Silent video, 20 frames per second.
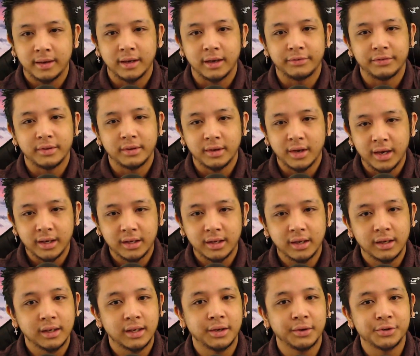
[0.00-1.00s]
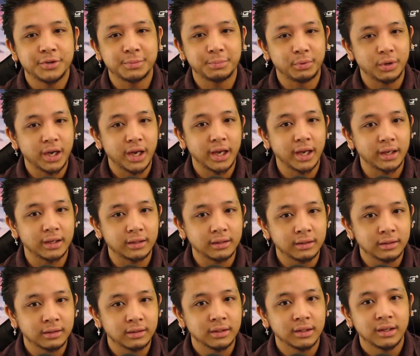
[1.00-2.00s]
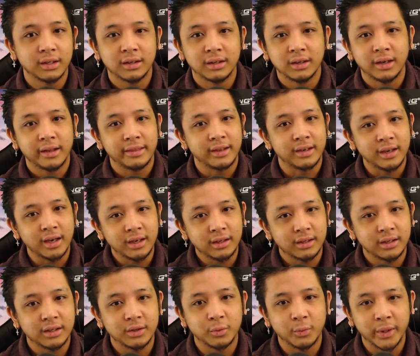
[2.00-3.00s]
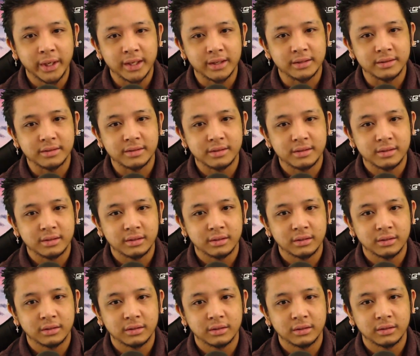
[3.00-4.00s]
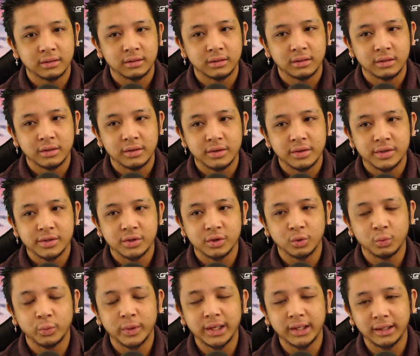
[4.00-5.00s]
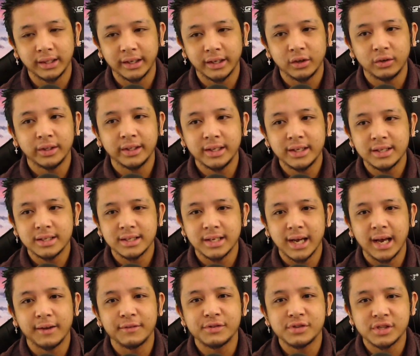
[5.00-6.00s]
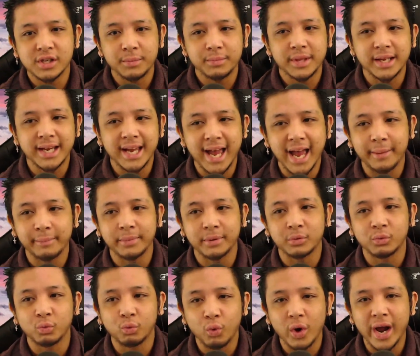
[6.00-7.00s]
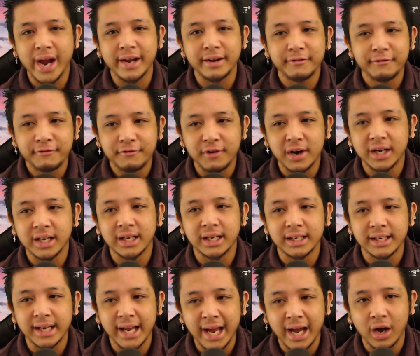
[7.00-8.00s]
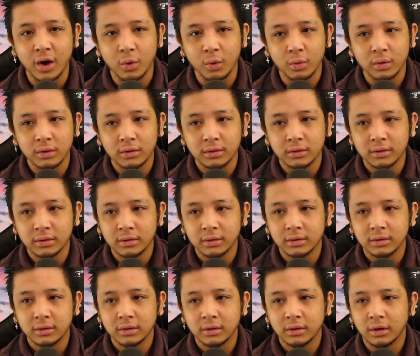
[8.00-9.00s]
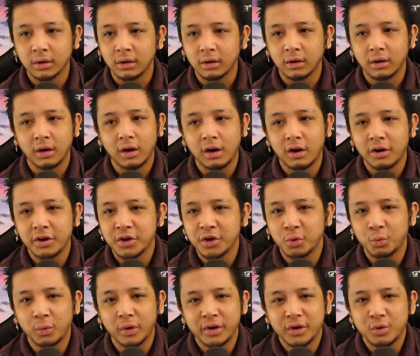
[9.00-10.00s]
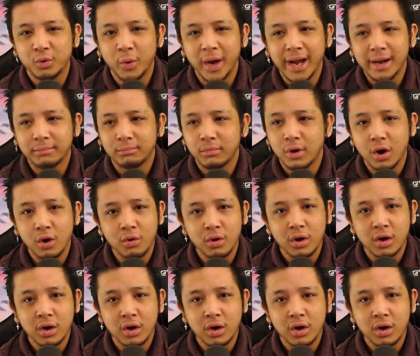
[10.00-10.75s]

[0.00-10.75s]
if the Night King kills Bran, the Night King wins. So we literally need to have something happen right fucking now. Arya, where you at, bro?